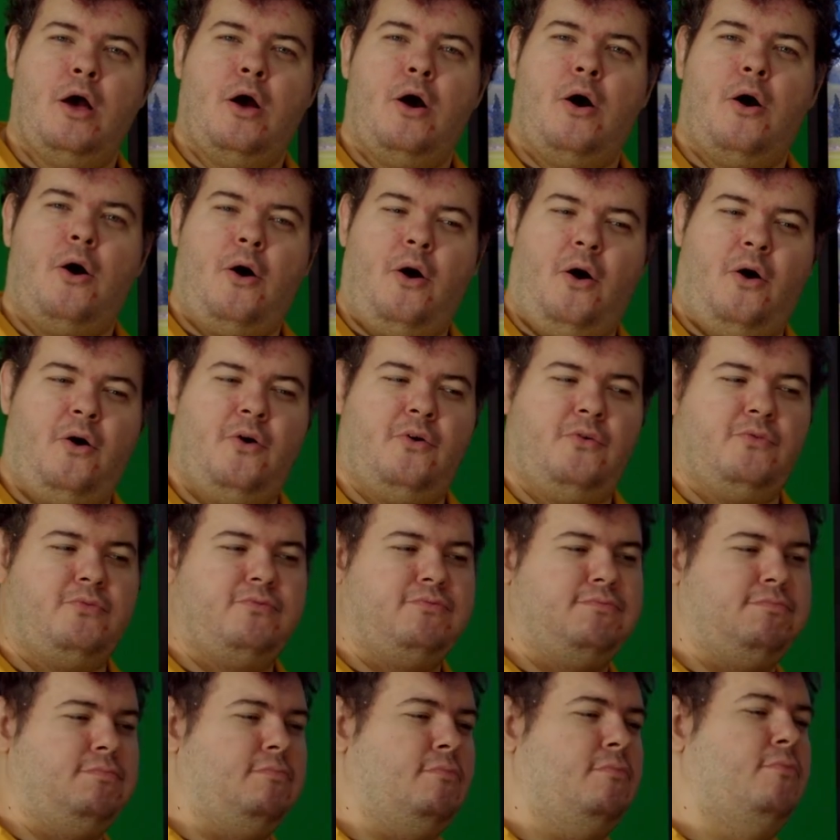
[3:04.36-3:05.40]
of
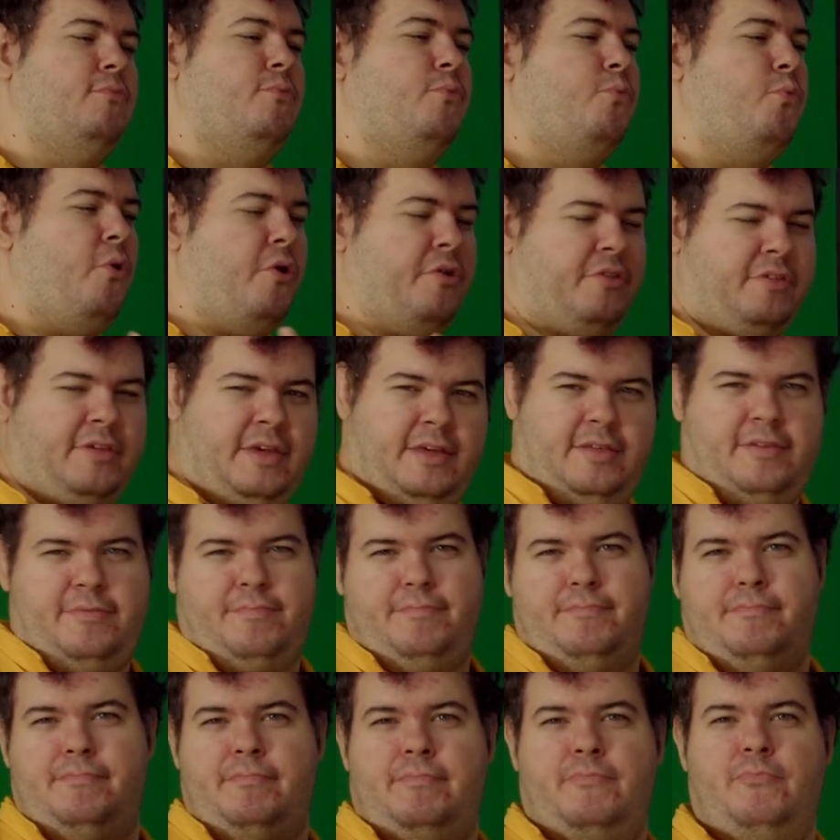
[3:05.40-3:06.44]

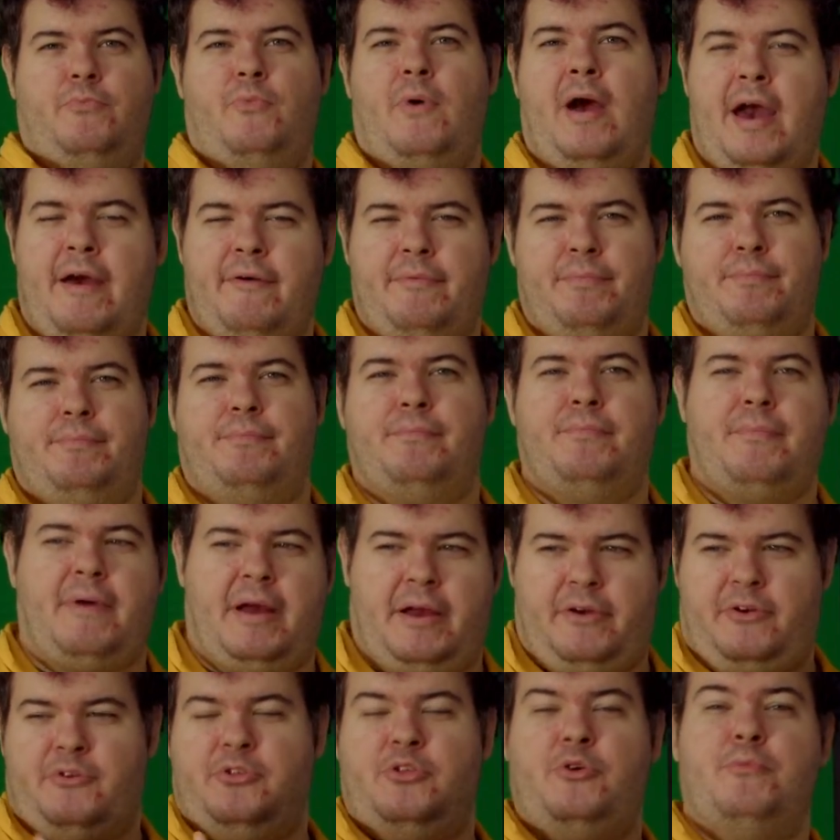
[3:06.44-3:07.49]
where brain,
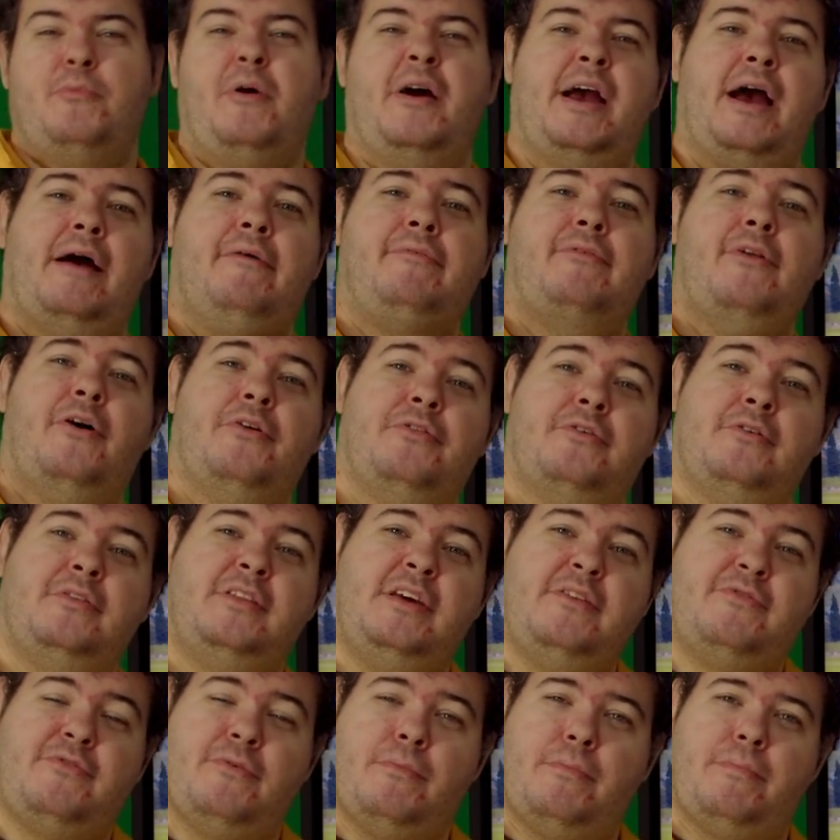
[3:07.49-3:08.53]
because you might have lots of
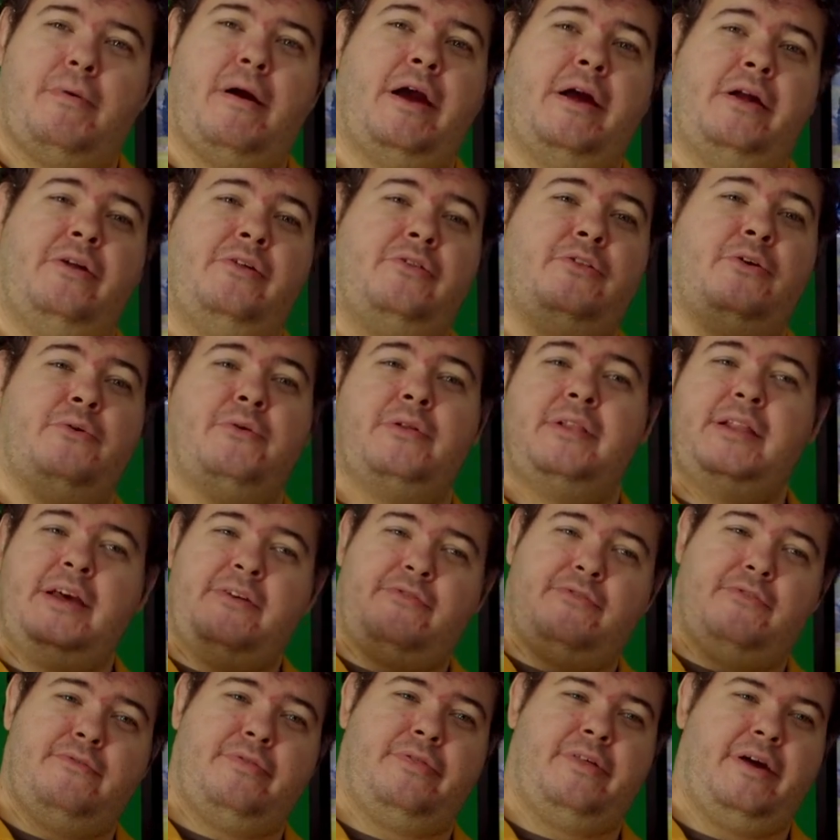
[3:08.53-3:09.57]
different brains doing
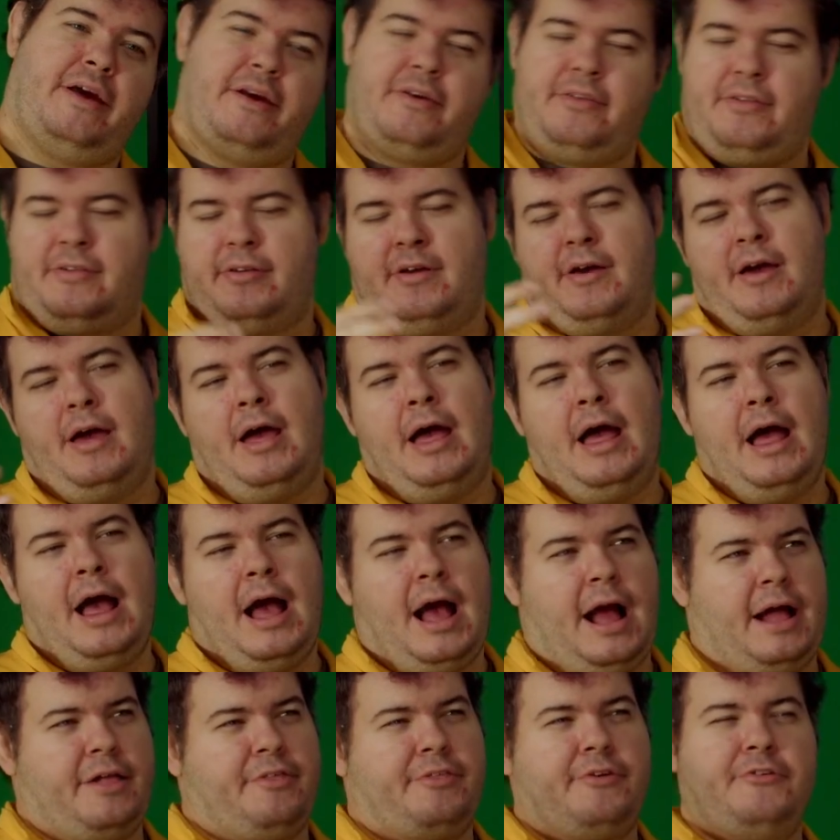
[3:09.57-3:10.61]
different things,
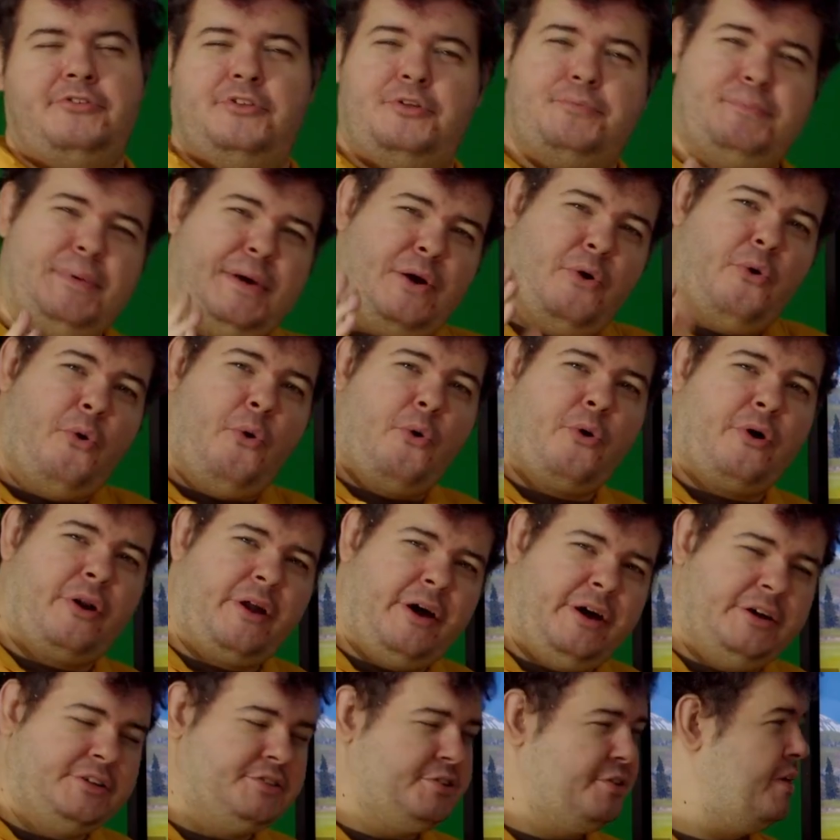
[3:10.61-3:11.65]
and so just be
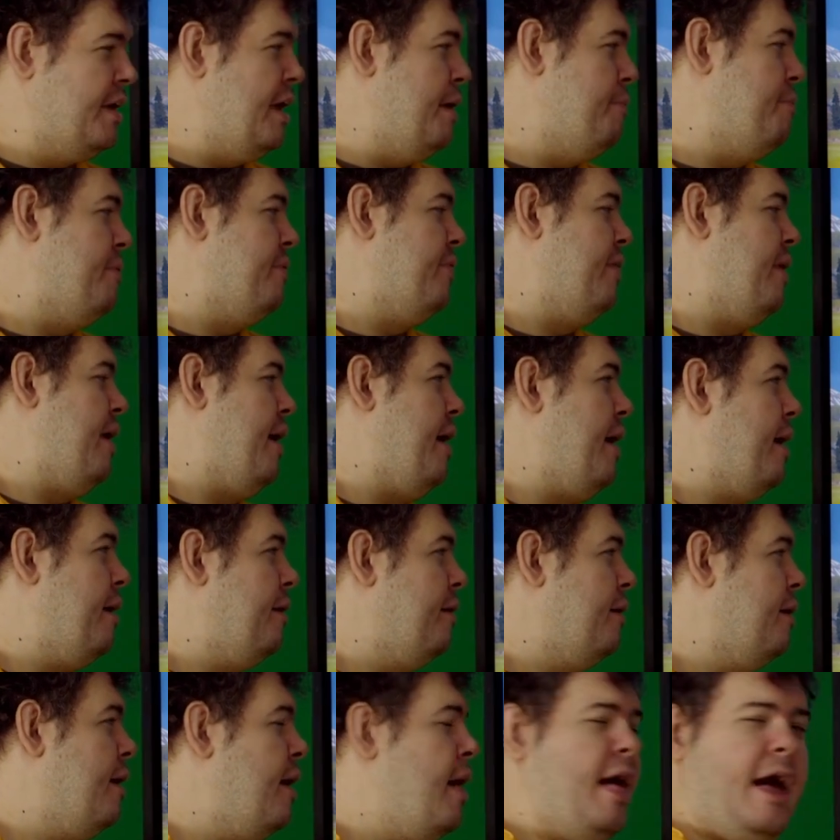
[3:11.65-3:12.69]
organized, just keep it there.
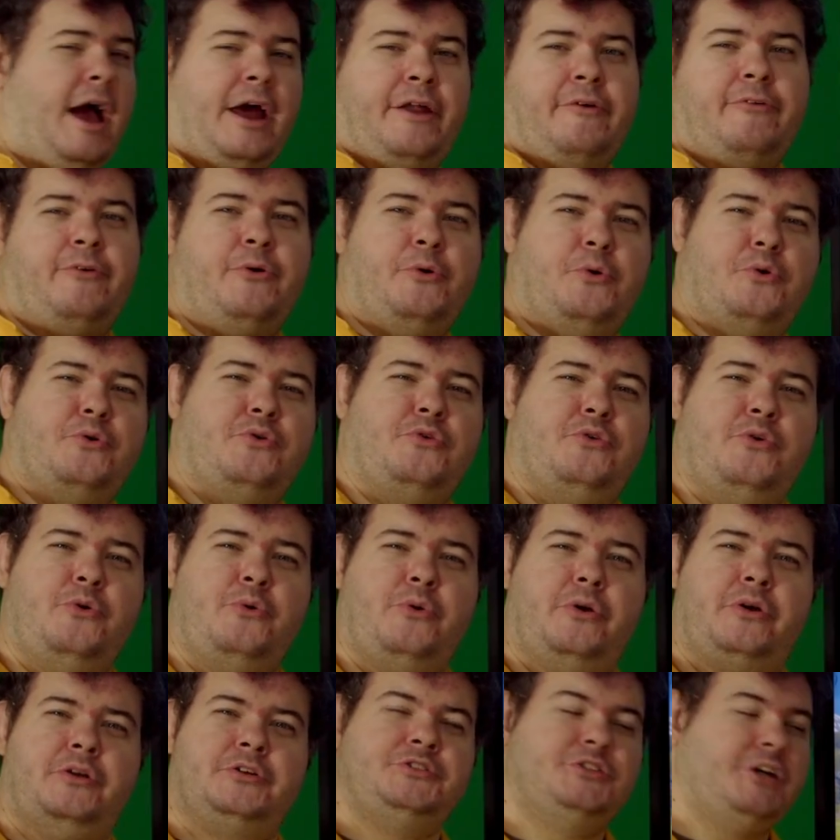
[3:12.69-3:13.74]
And of course you
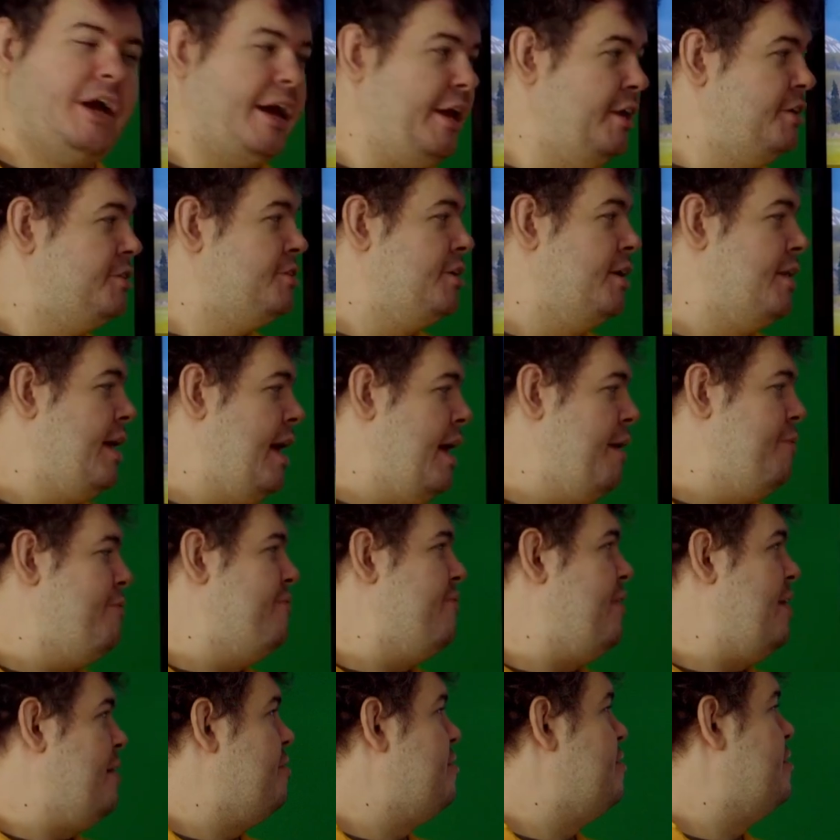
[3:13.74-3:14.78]
can change the name of
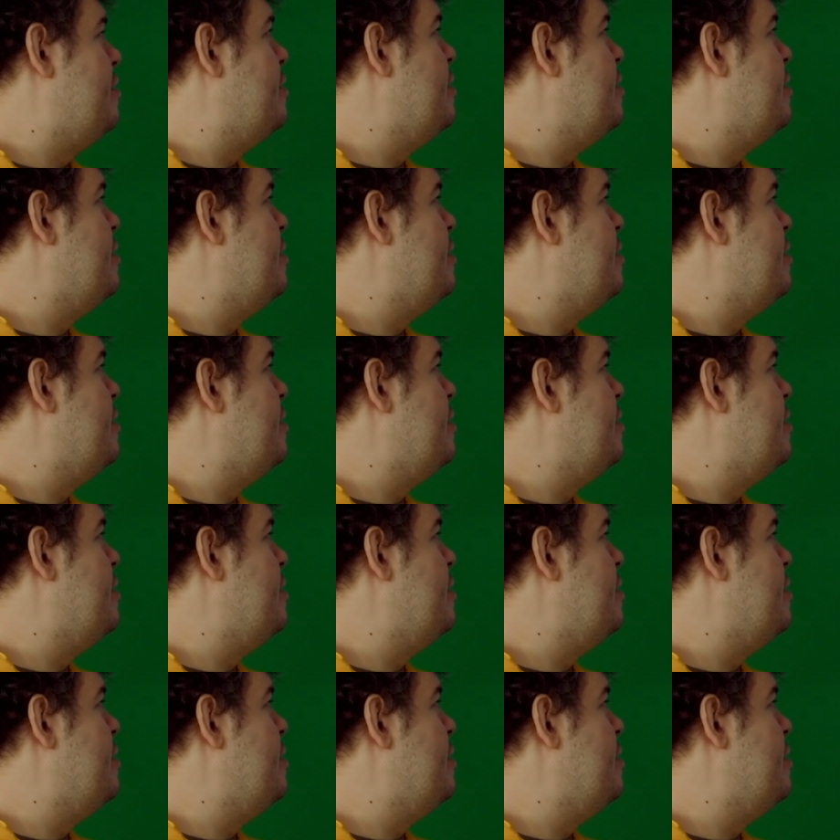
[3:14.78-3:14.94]
it